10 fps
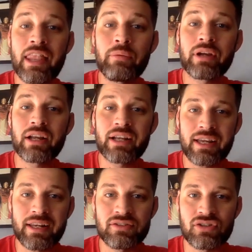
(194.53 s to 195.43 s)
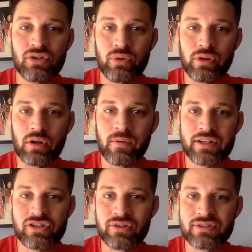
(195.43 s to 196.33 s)
And then we're going to get into their
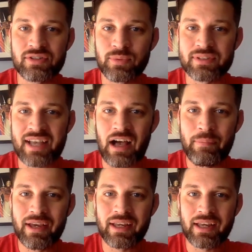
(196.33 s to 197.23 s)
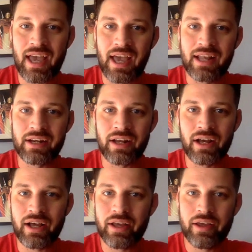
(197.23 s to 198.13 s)
originals and what's coming and
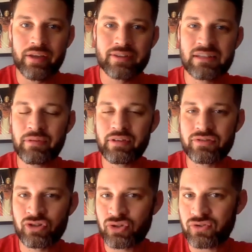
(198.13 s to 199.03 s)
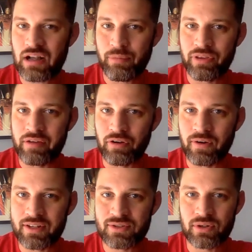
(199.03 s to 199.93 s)
uh, some of the trouble they've
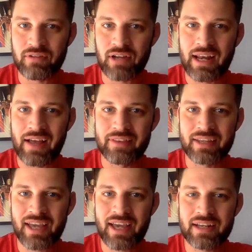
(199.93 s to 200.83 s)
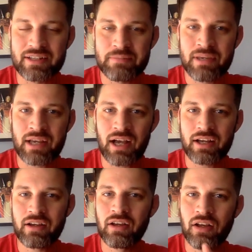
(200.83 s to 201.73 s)
already sort of got out the gate because
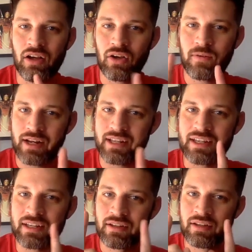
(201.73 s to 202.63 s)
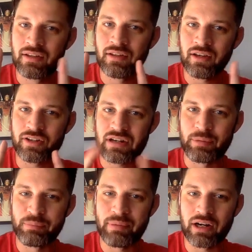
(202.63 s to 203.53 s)
Peacock already a
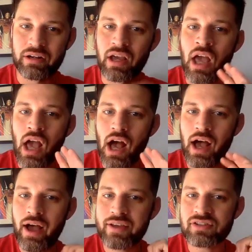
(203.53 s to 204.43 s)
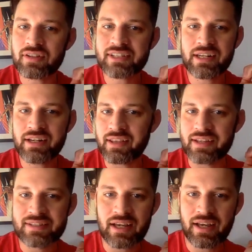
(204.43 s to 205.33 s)
troubled bird. Uh, so let's get into this.